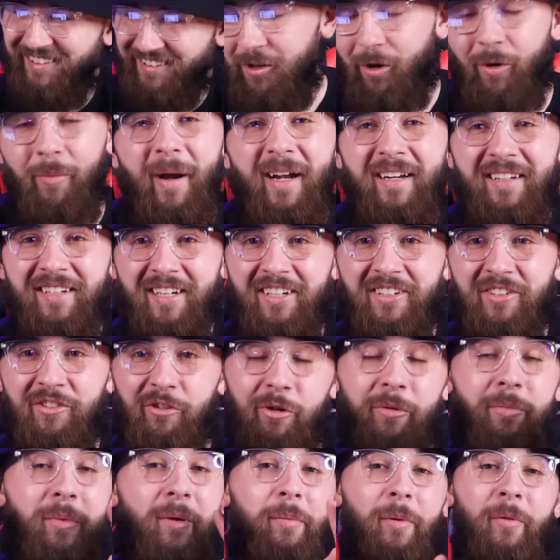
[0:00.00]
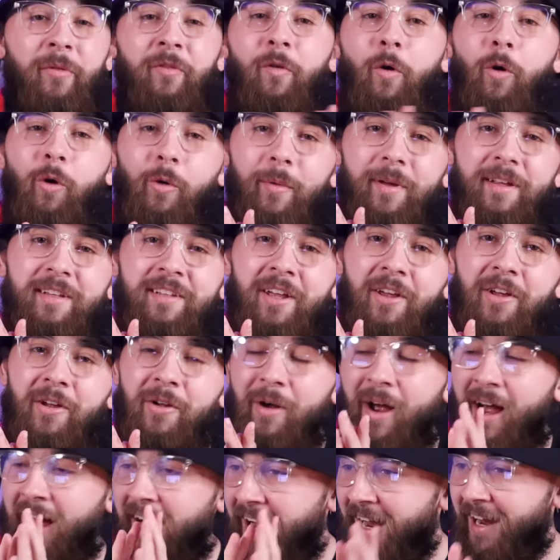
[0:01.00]
we're about to get into it, but before we
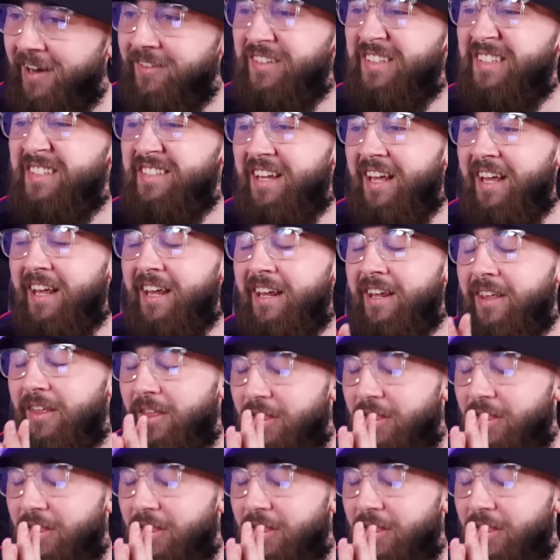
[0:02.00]
do, I have to say